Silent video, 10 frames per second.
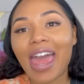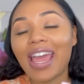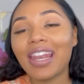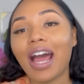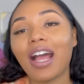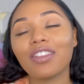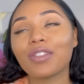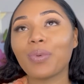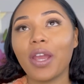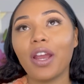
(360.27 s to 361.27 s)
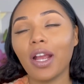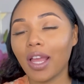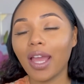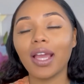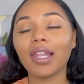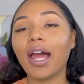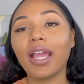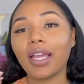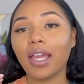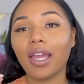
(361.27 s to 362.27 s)
And I swear,
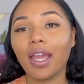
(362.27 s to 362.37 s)
like,